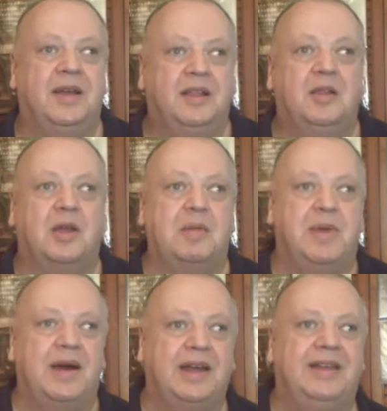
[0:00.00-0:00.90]
lucky
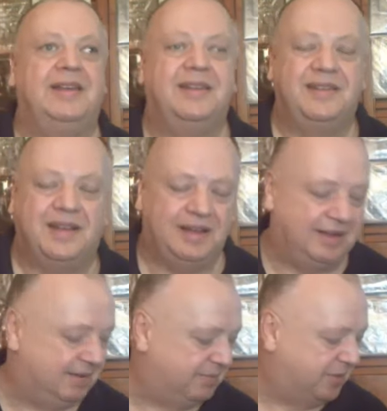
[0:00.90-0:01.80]
bag
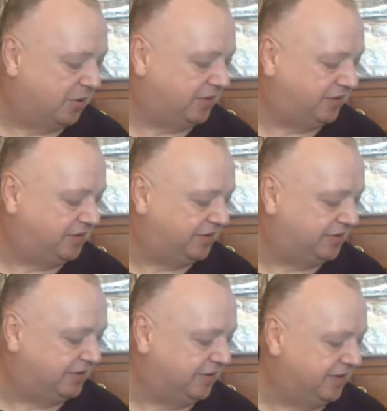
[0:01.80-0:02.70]
purchases.